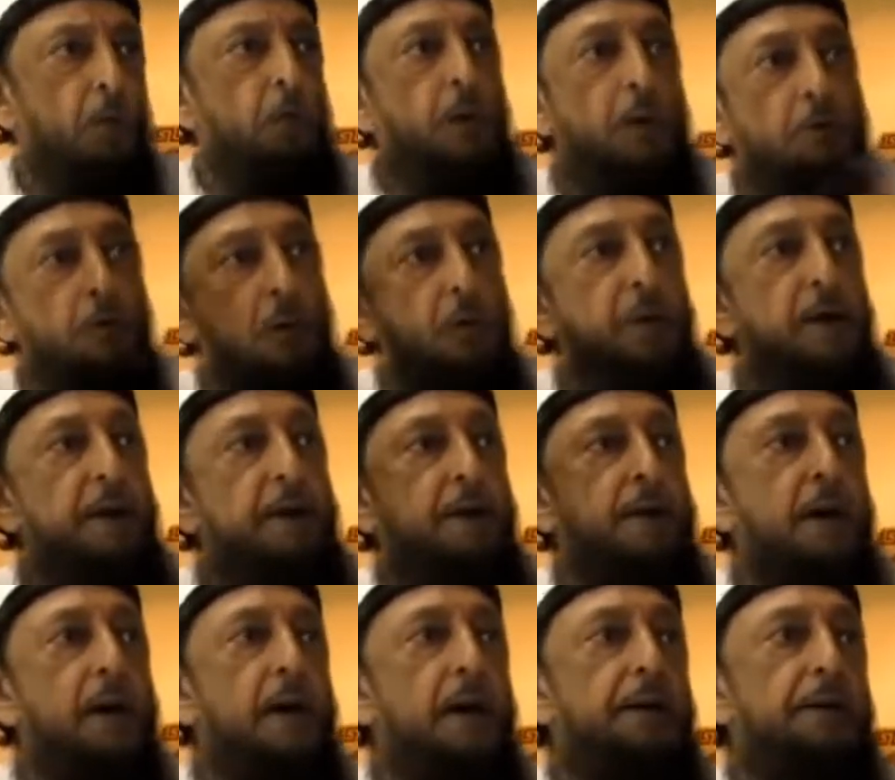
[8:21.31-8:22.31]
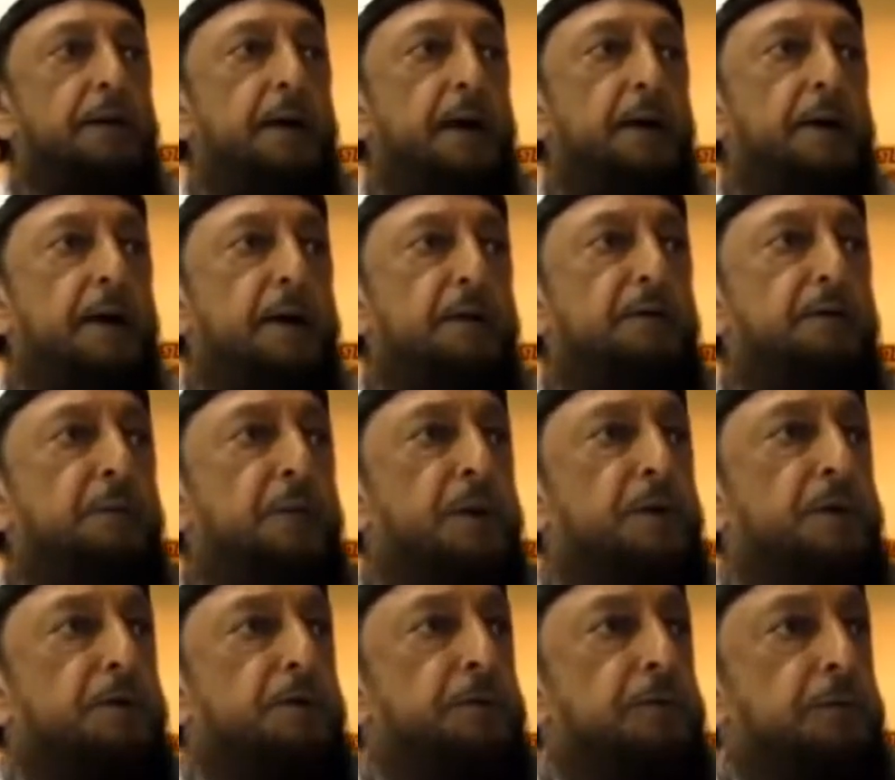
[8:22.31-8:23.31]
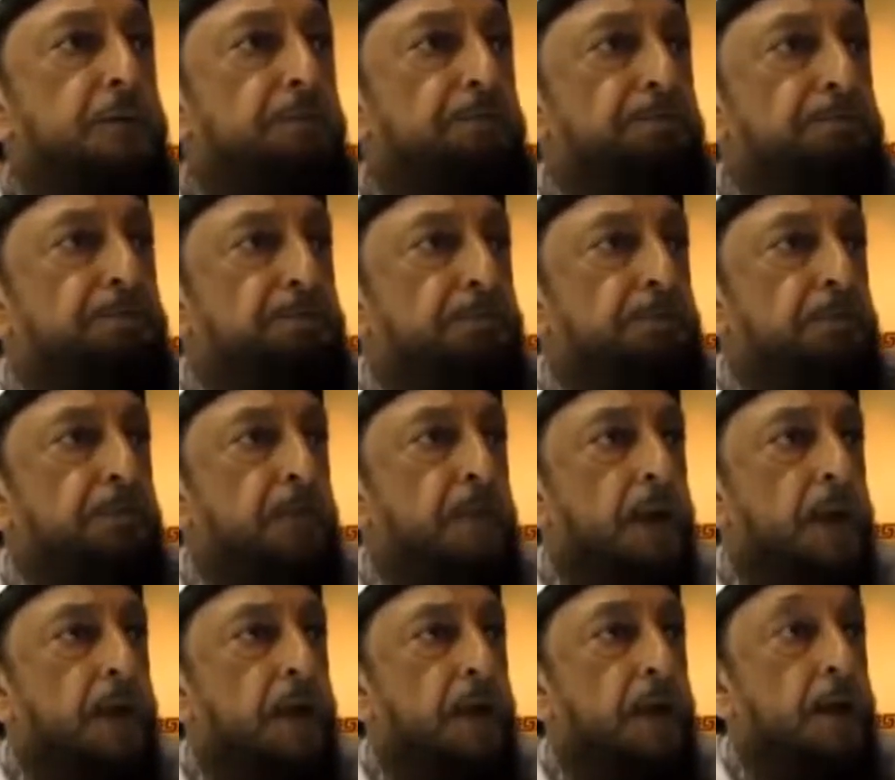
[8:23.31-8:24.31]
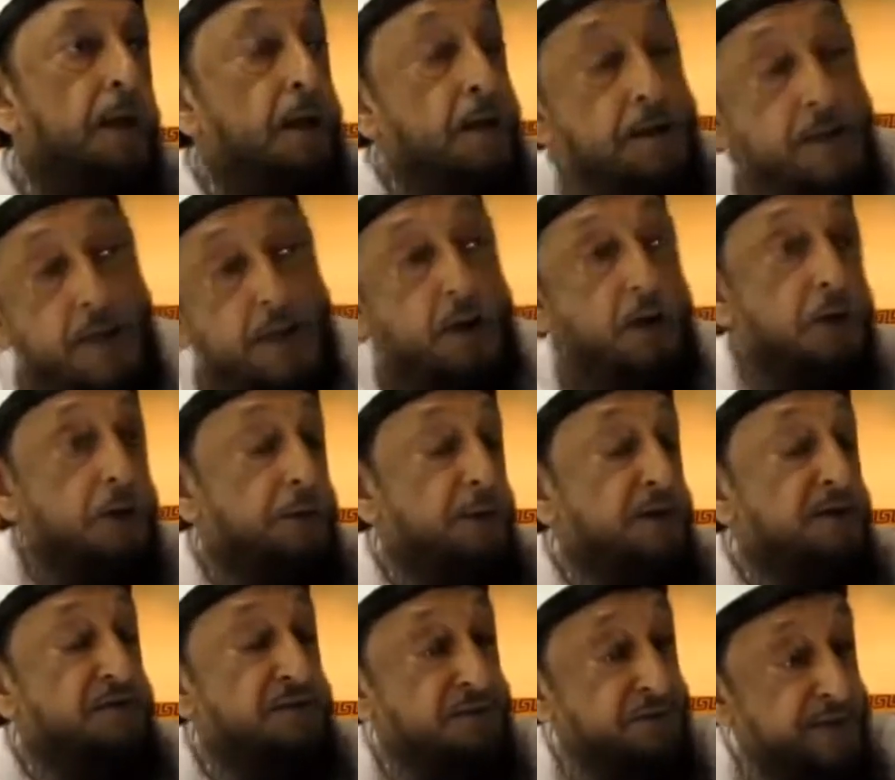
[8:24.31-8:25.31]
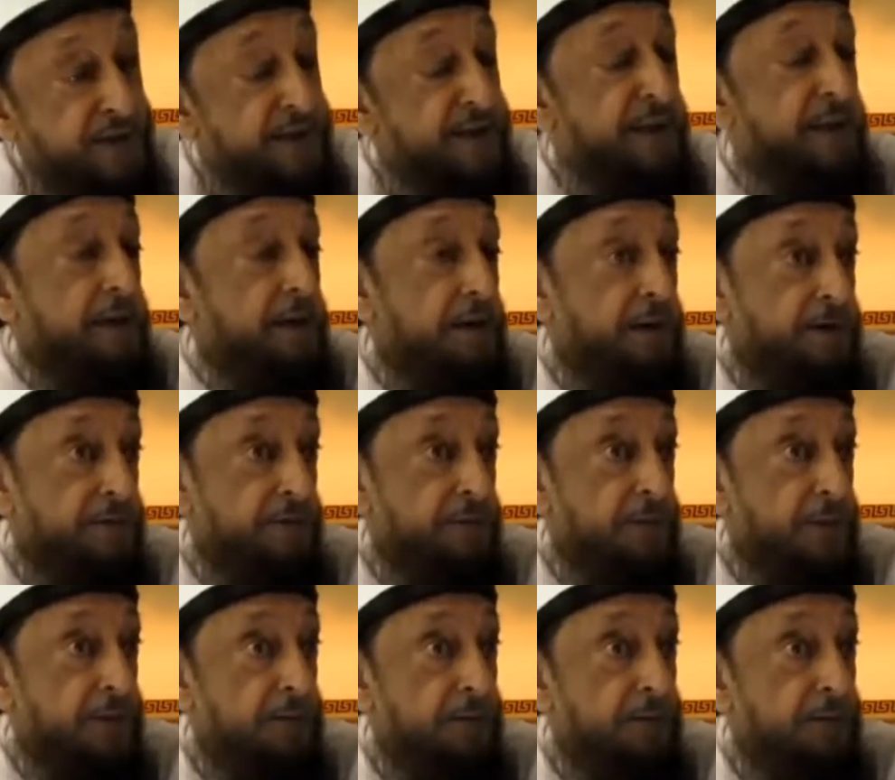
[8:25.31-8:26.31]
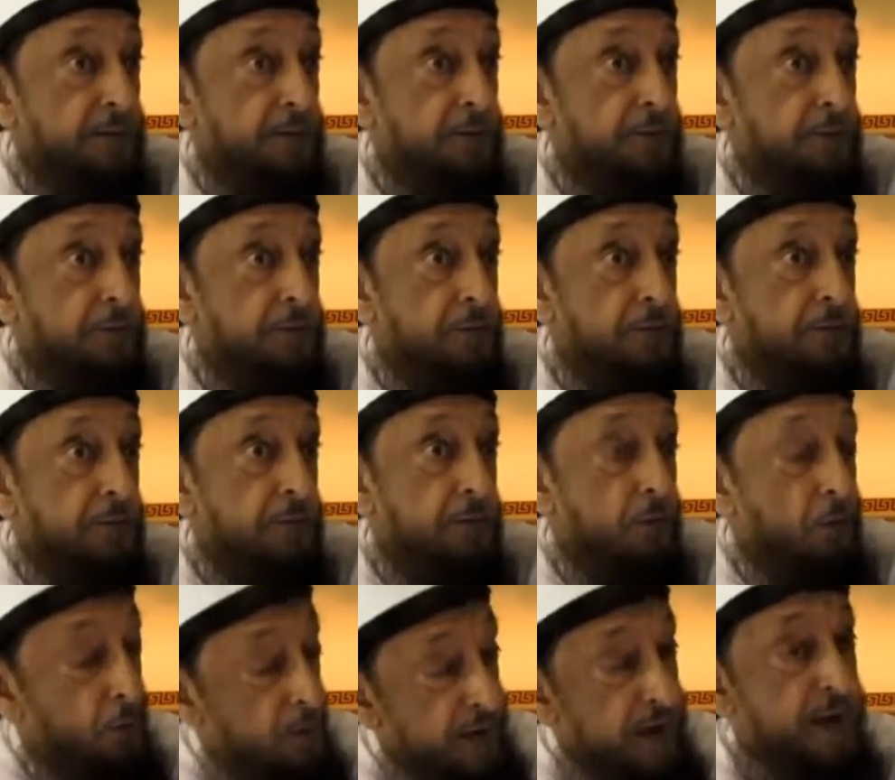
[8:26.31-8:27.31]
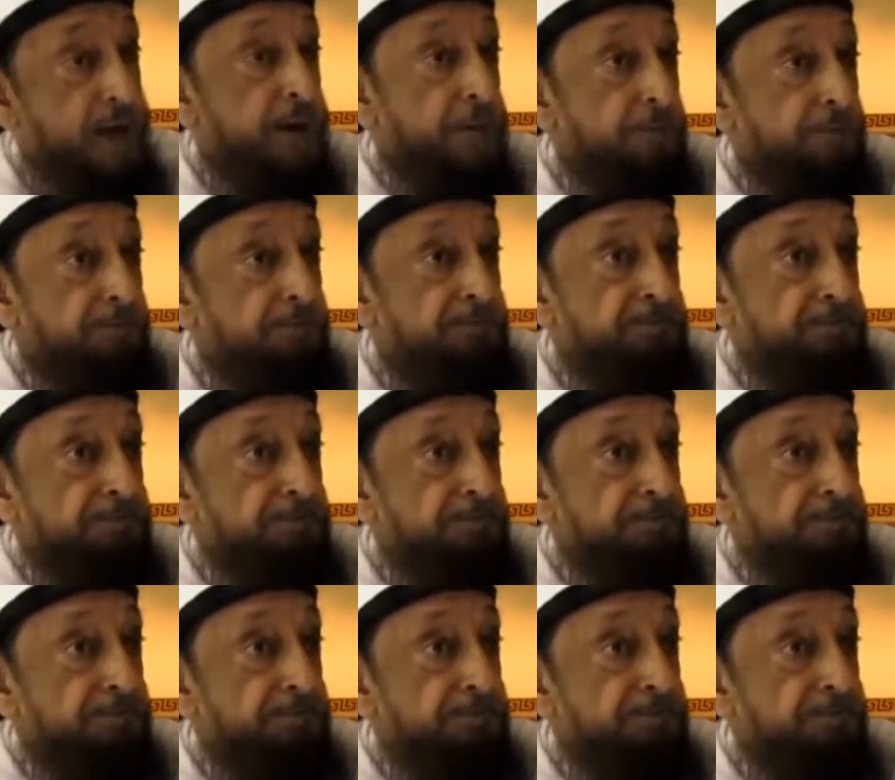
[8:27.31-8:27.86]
When women can't get husbands, they're going to be stealing husbands. Oh yeah.